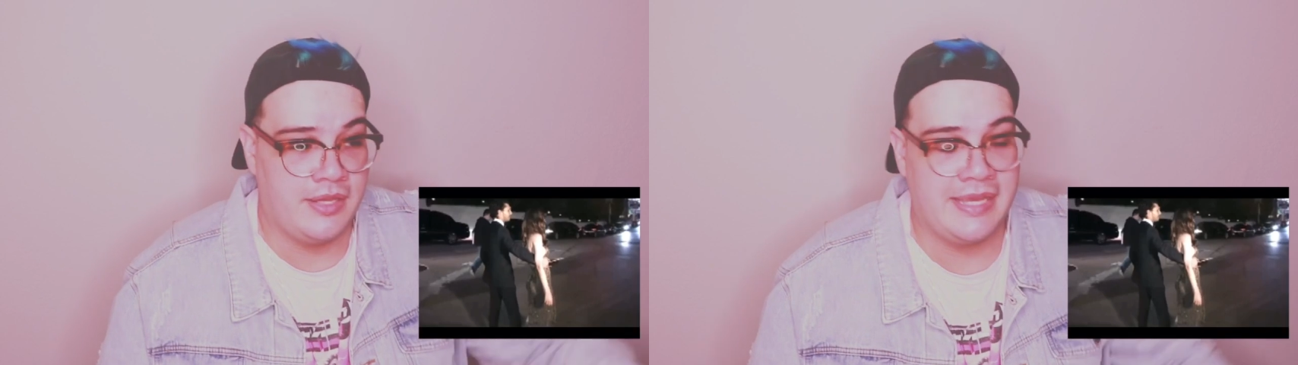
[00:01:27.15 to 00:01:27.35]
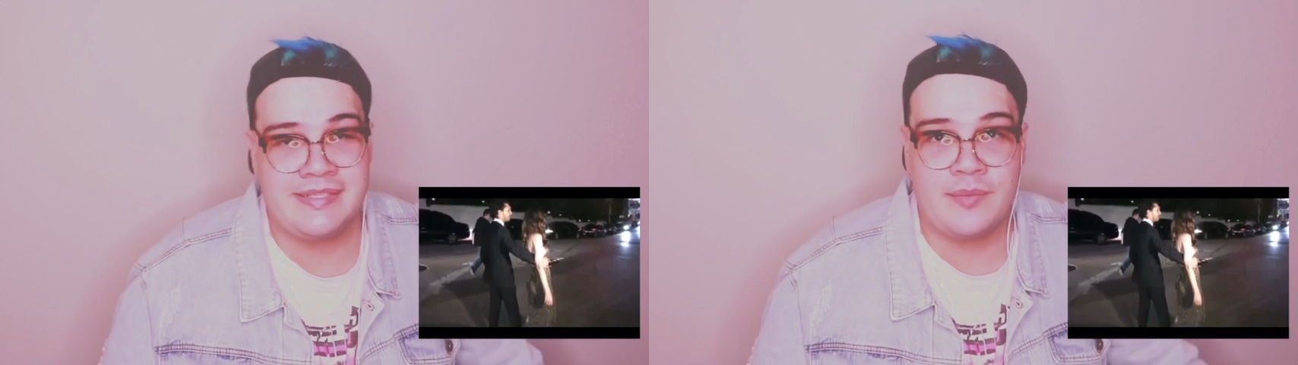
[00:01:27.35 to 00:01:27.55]

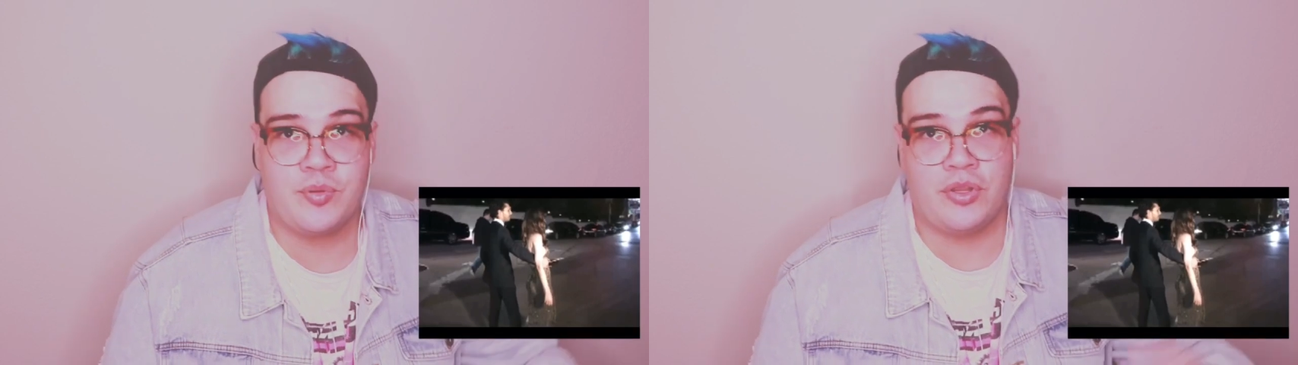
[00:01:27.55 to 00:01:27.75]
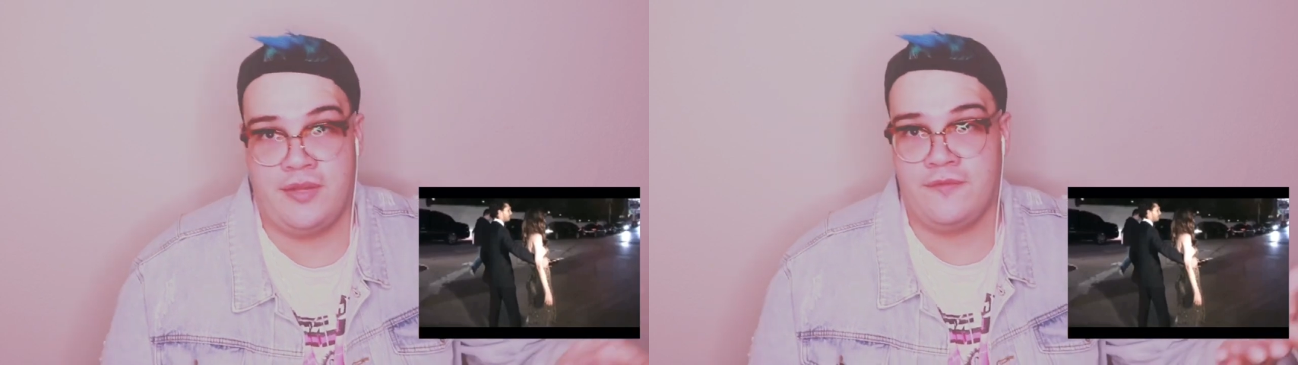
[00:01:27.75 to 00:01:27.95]
except
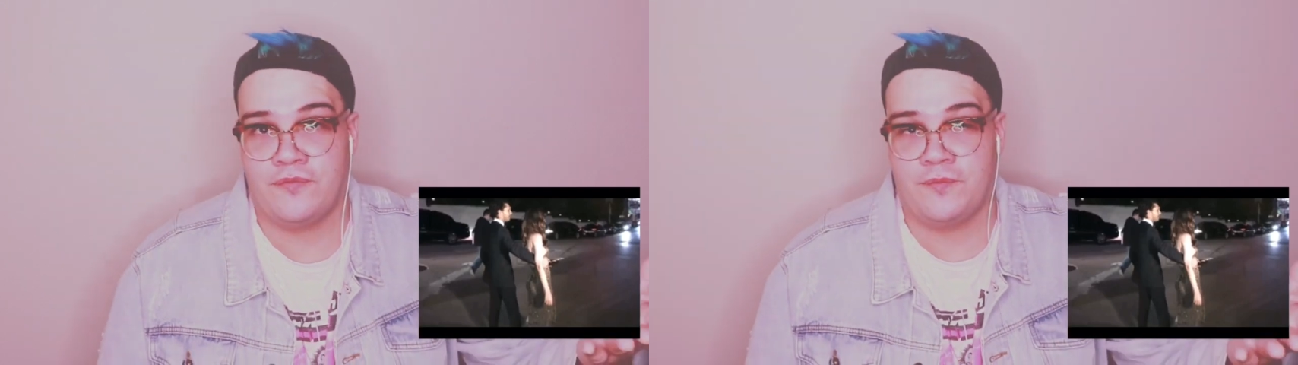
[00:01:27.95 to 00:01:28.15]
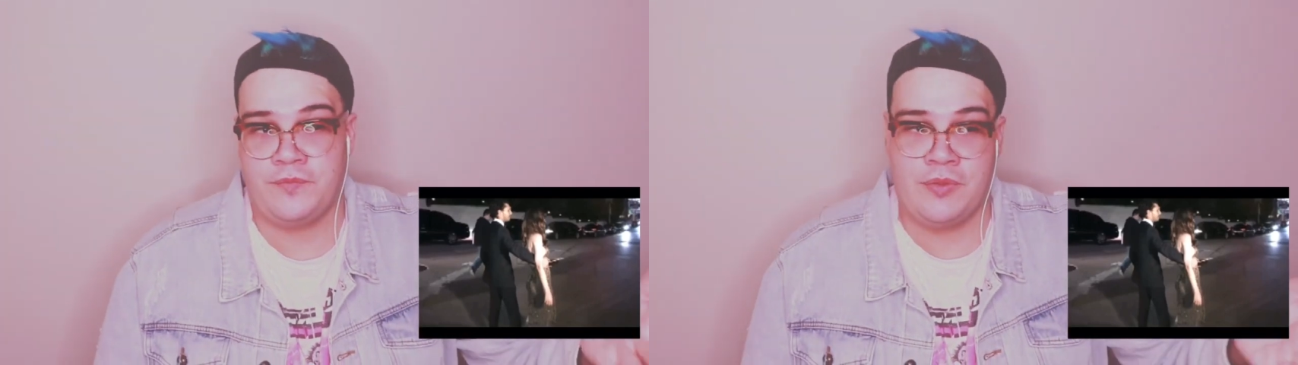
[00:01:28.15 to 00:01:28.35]
probably
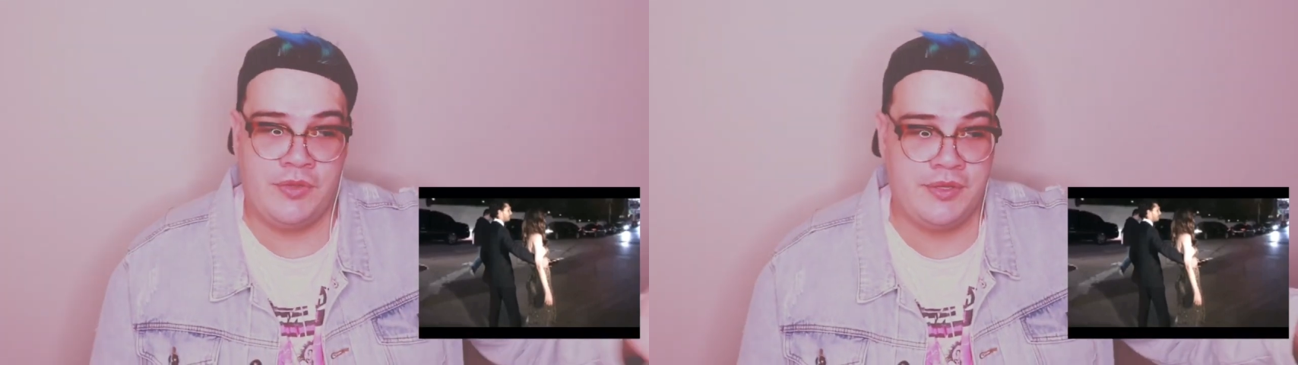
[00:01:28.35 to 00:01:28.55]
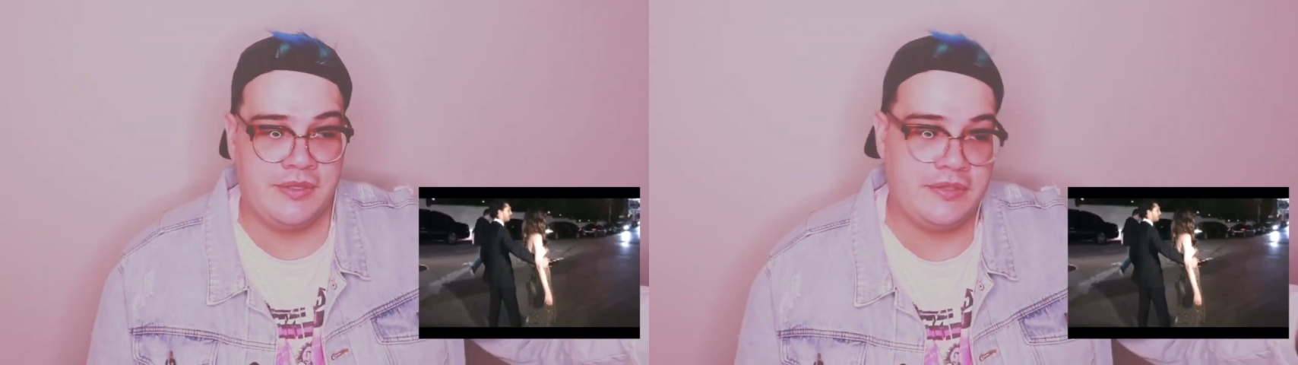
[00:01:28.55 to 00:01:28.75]
the
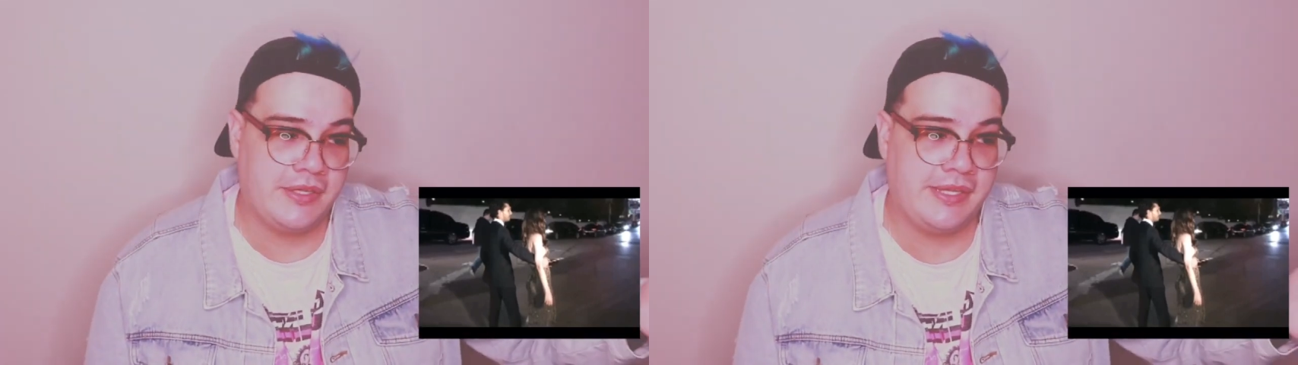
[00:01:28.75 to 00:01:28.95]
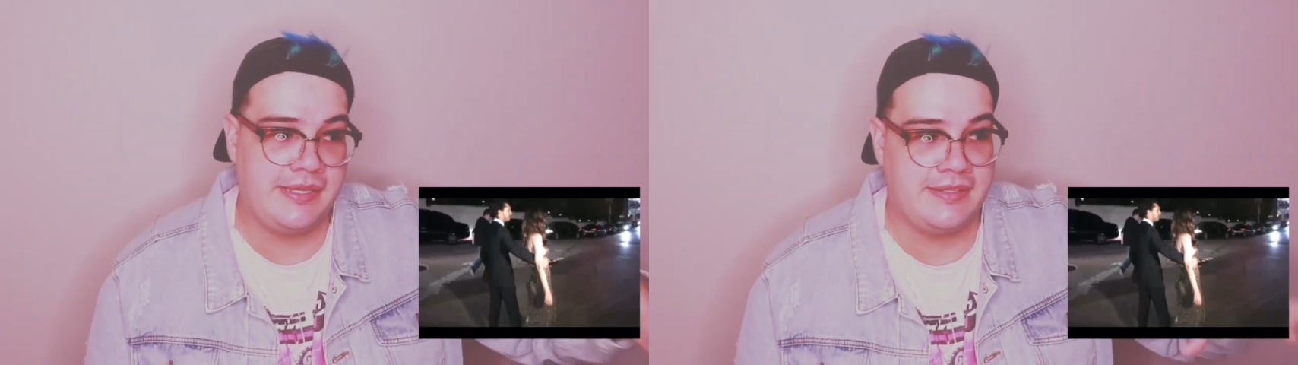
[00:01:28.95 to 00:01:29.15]
one that looked like a